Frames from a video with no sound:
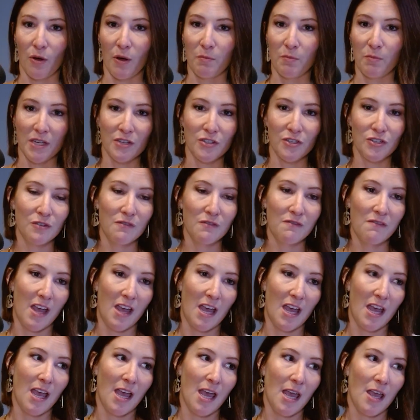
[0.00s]
big
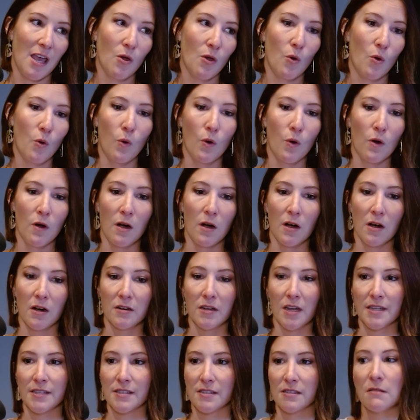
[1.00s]
duvet or
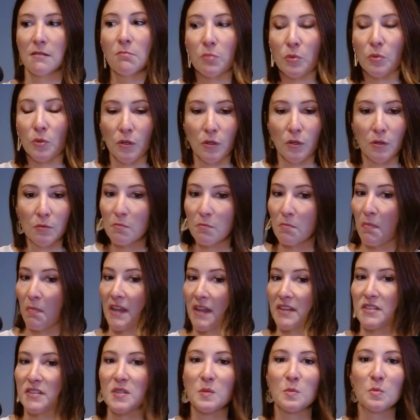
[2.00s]
a simple
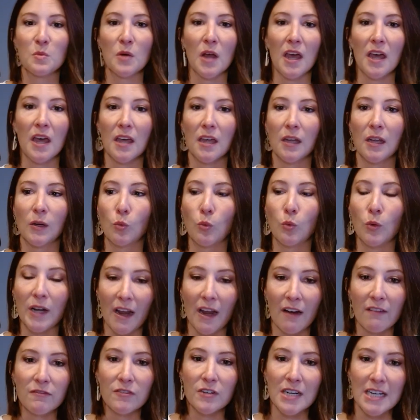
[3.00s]
bedspread,
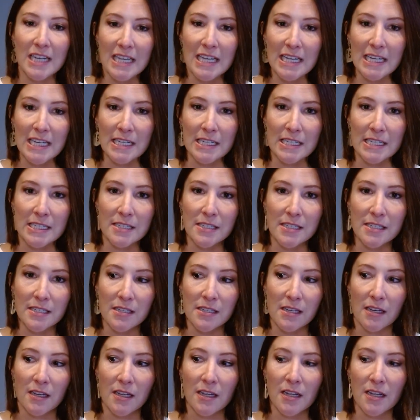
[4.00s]
whatever it is,